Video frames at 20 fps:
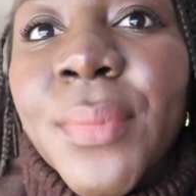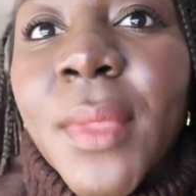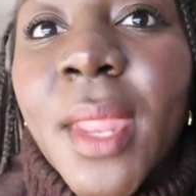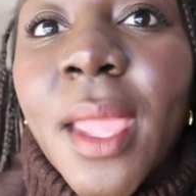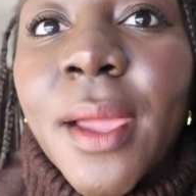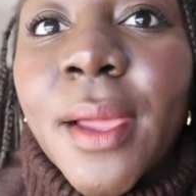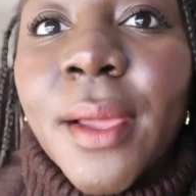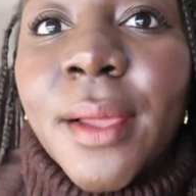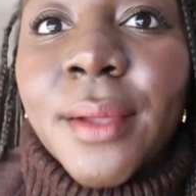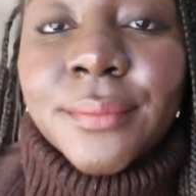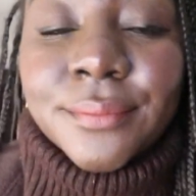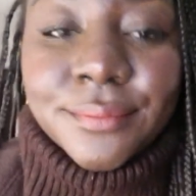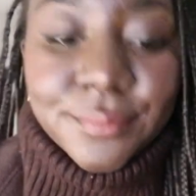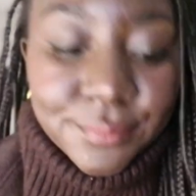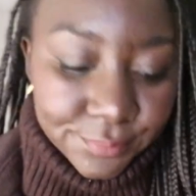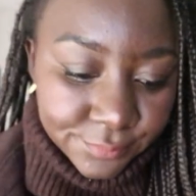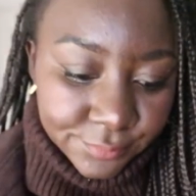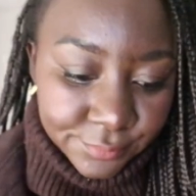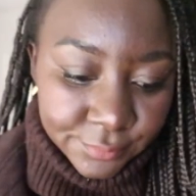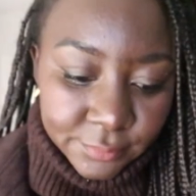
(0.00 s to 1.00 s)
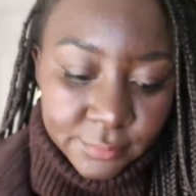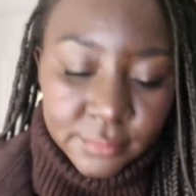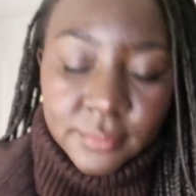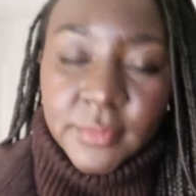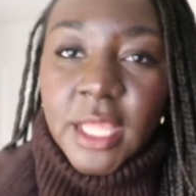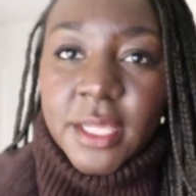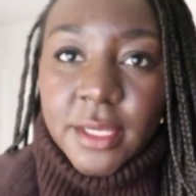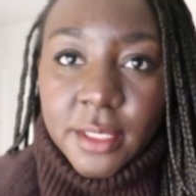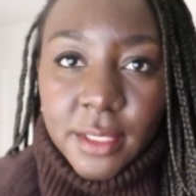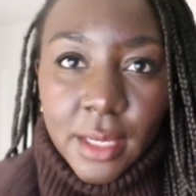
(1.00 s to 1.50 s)
Um,
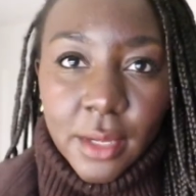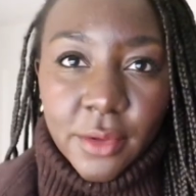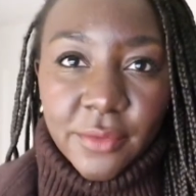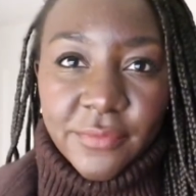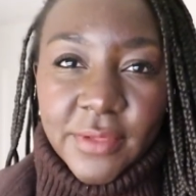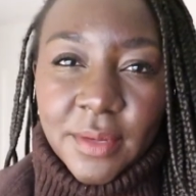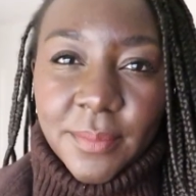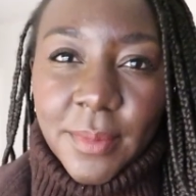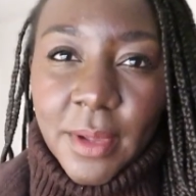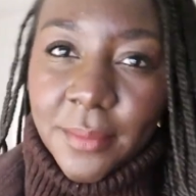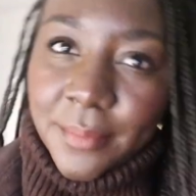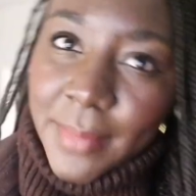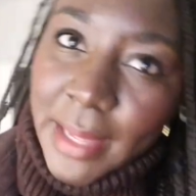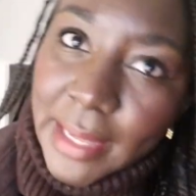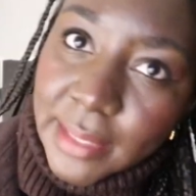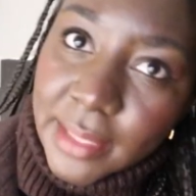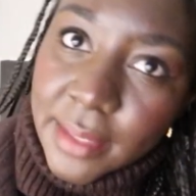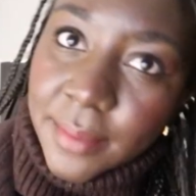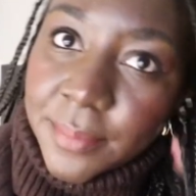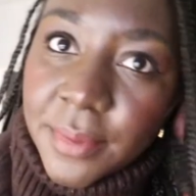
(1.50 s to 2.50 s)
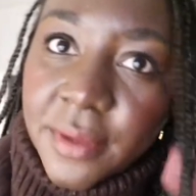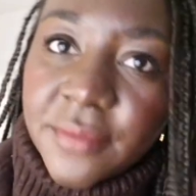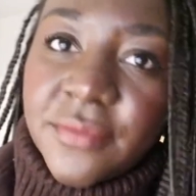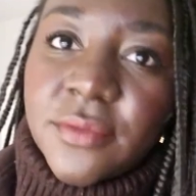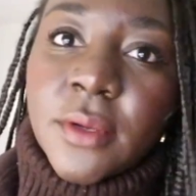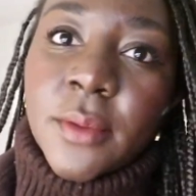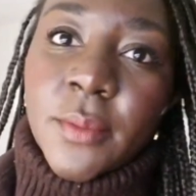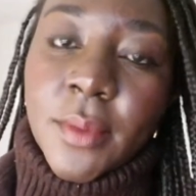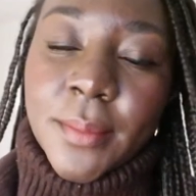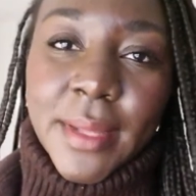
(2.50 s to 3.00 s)
I don't know how I feel about matte lip. I feel
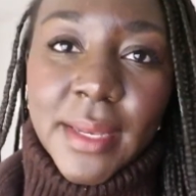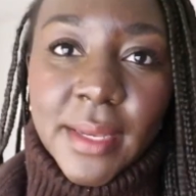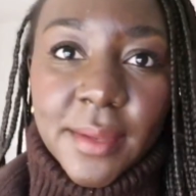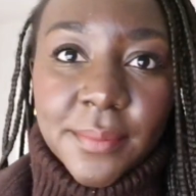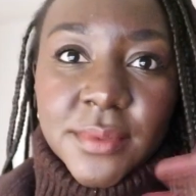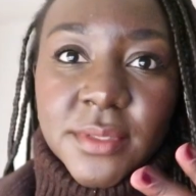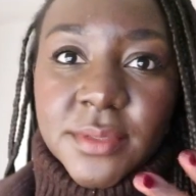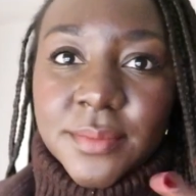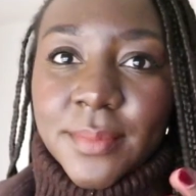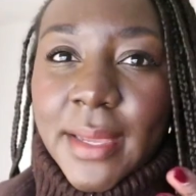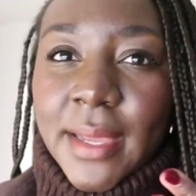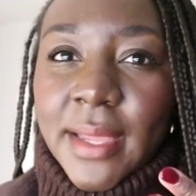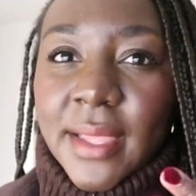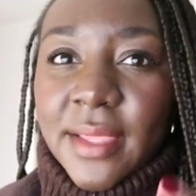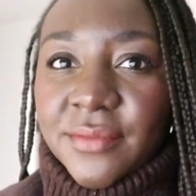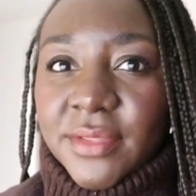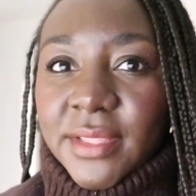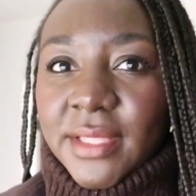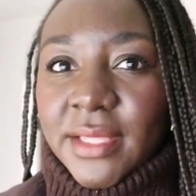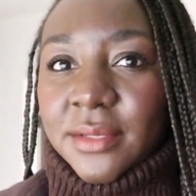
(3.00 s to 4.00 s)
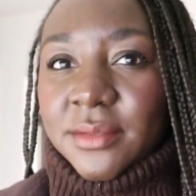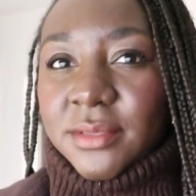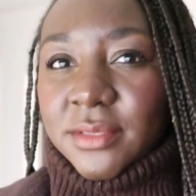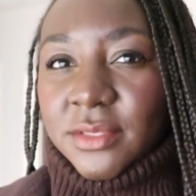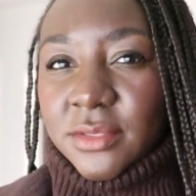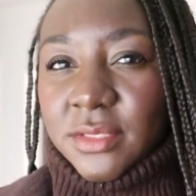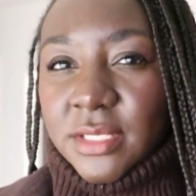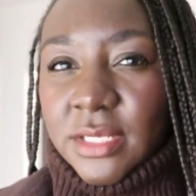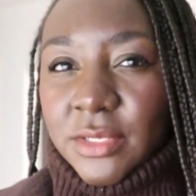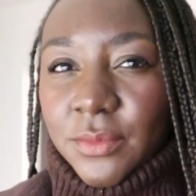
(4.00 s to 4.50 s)
like when my lip is matte, everything else
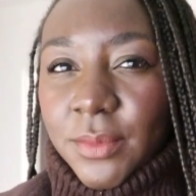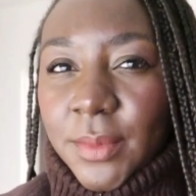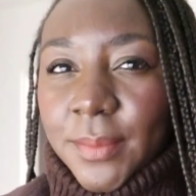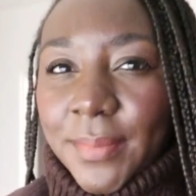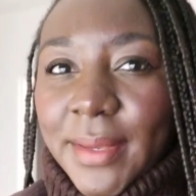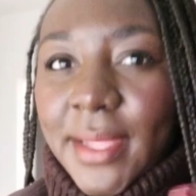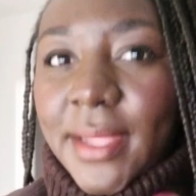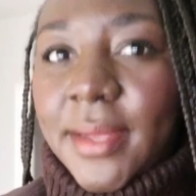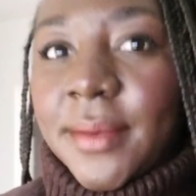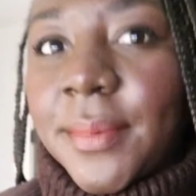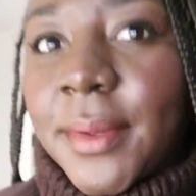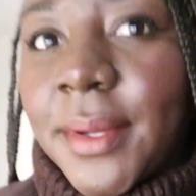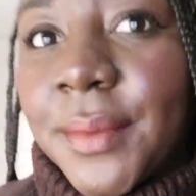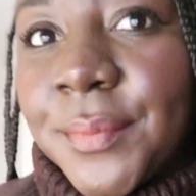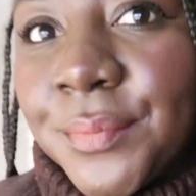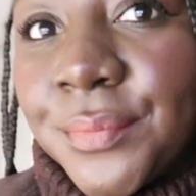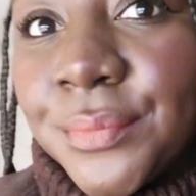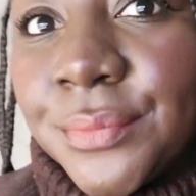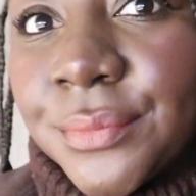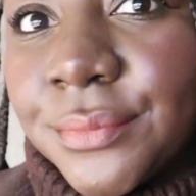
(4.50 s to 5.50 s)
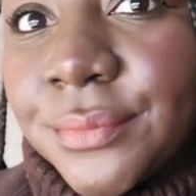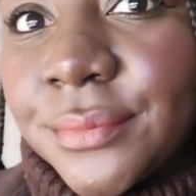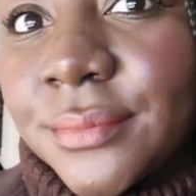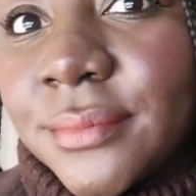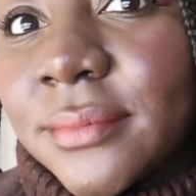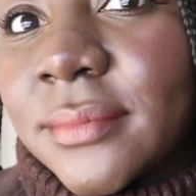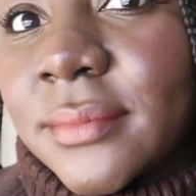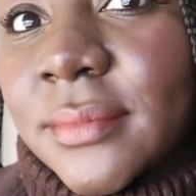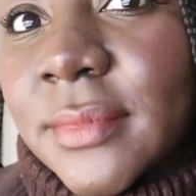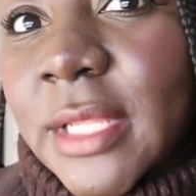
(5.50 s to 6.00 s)
looks a little bit plain, but
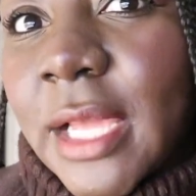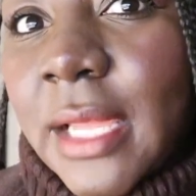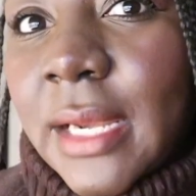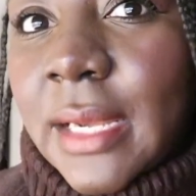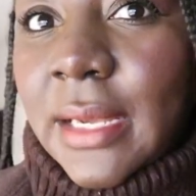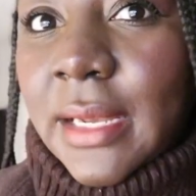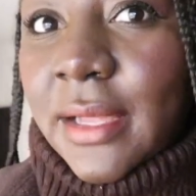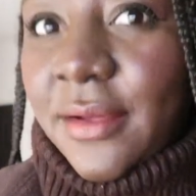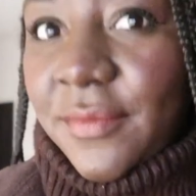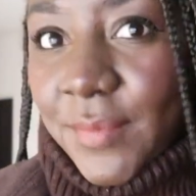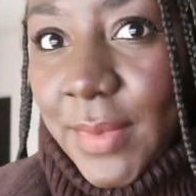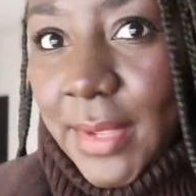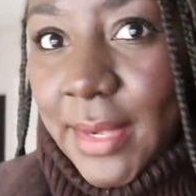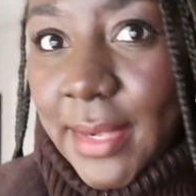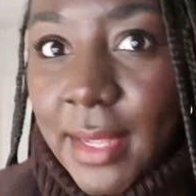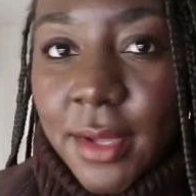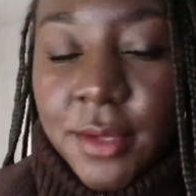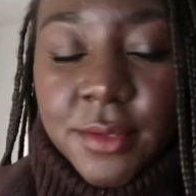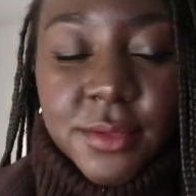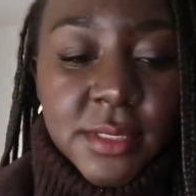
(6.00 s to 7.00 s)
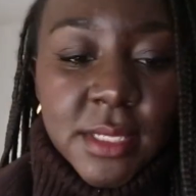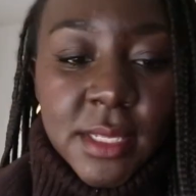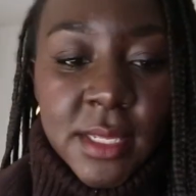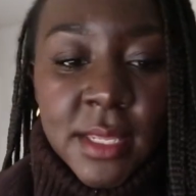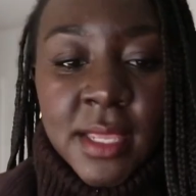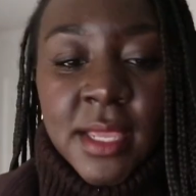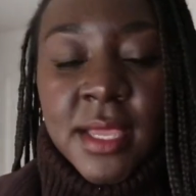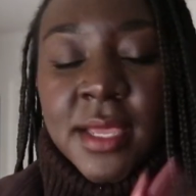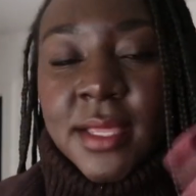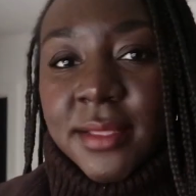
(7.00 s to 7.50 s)
I love my nails.
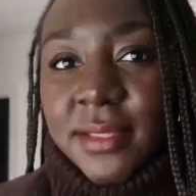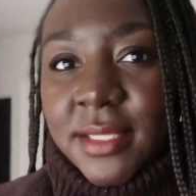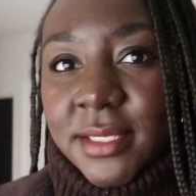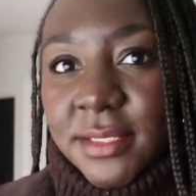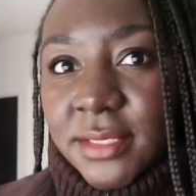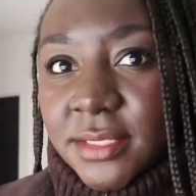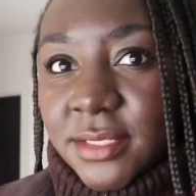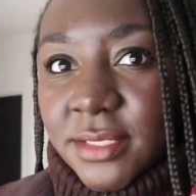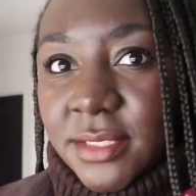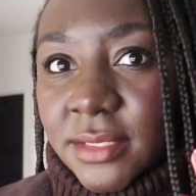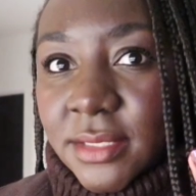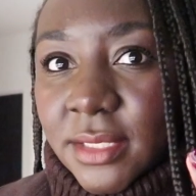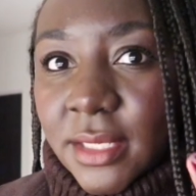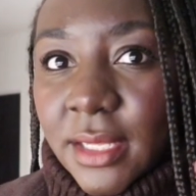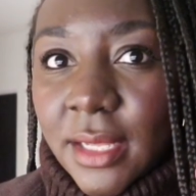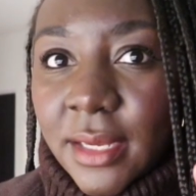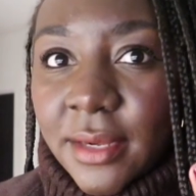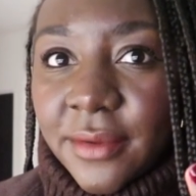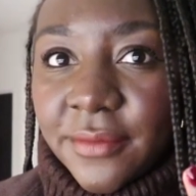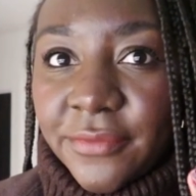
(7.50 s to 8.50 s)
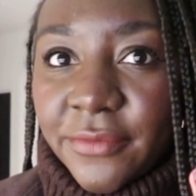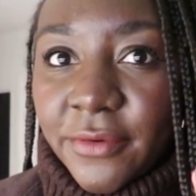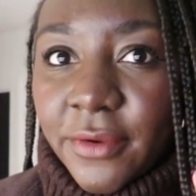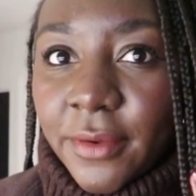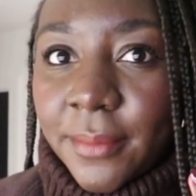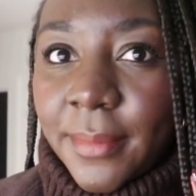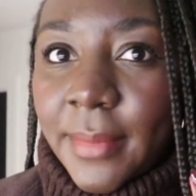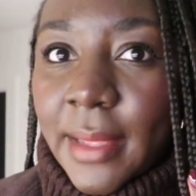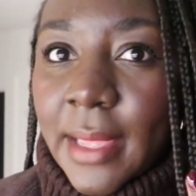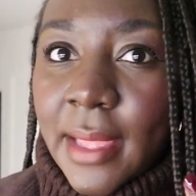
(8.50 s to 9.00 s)
This is just a color
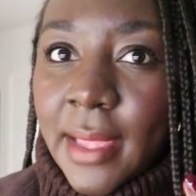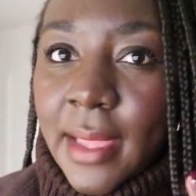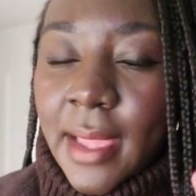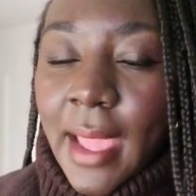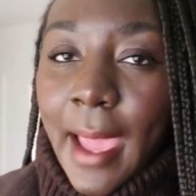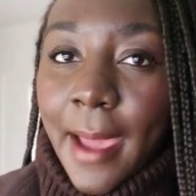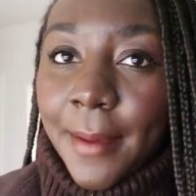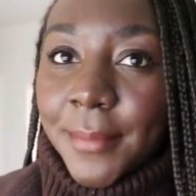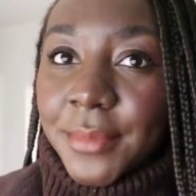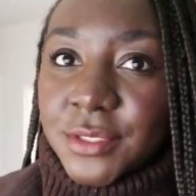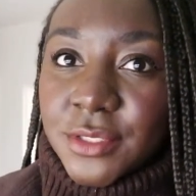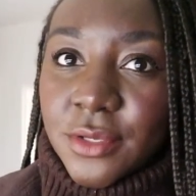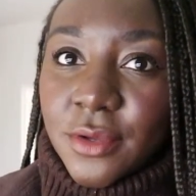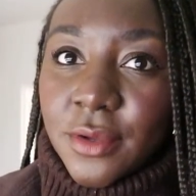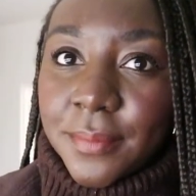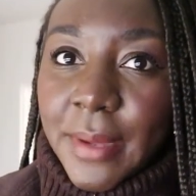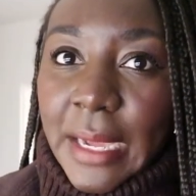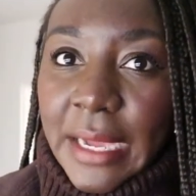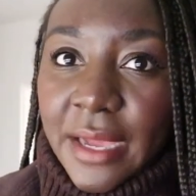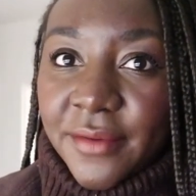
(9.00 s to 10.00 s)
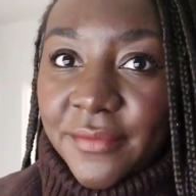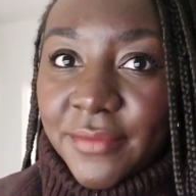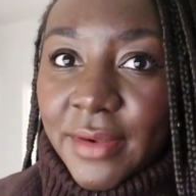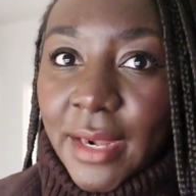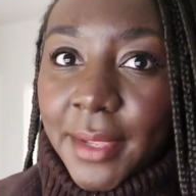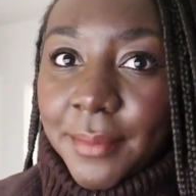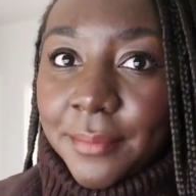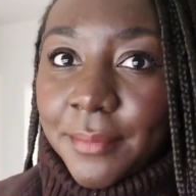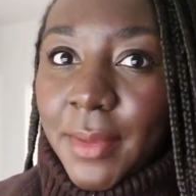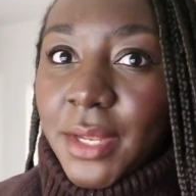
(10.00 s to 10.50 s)
from Amazon, part of
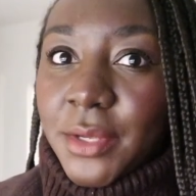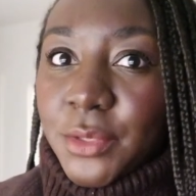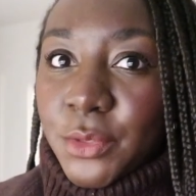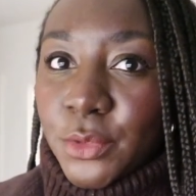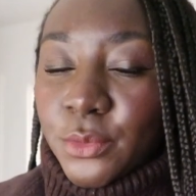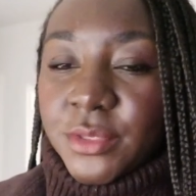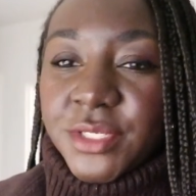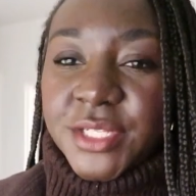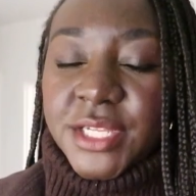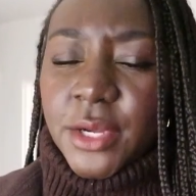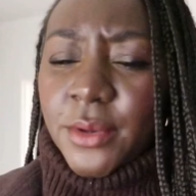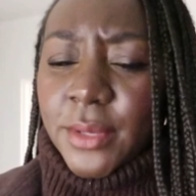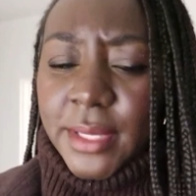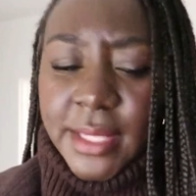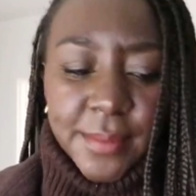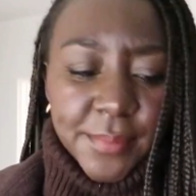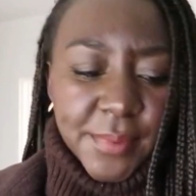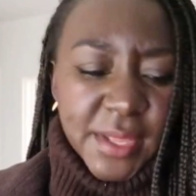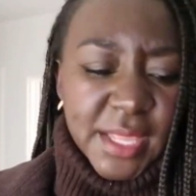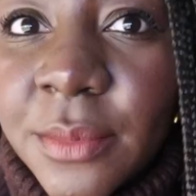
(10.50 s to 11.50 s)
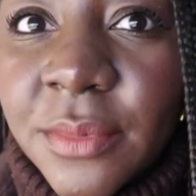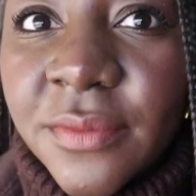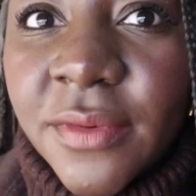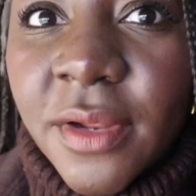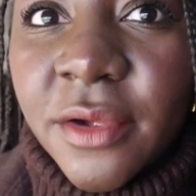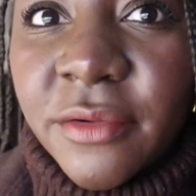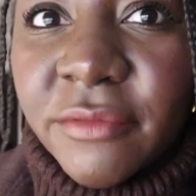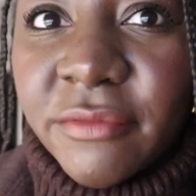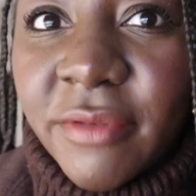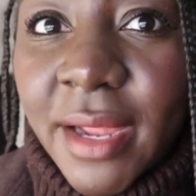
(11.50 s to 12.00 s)
like my new gel kit, but it came with
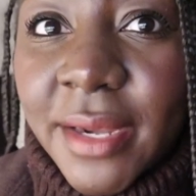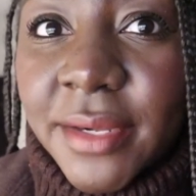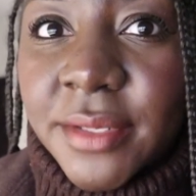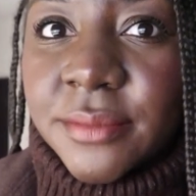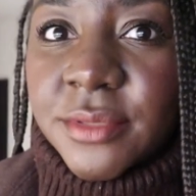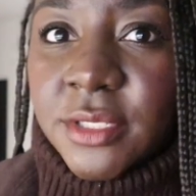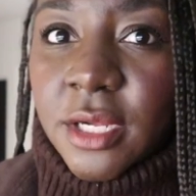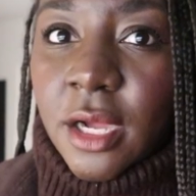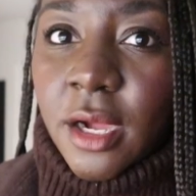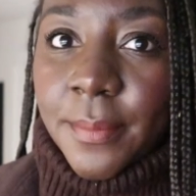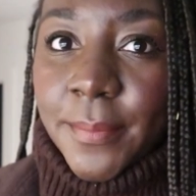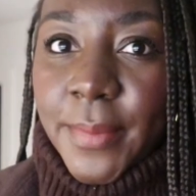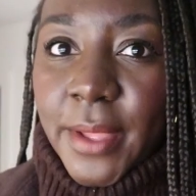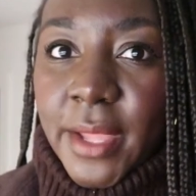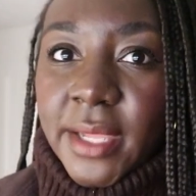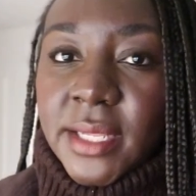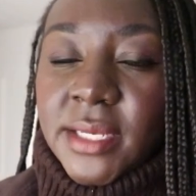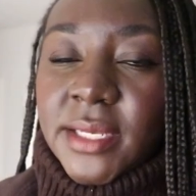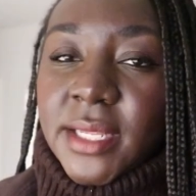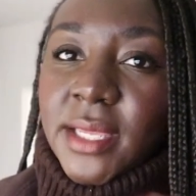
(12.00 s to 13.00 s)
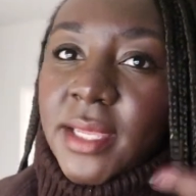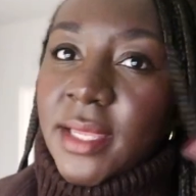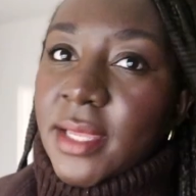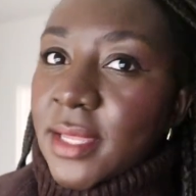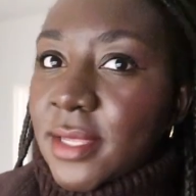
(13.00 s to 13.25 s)
like a random dark burgundy.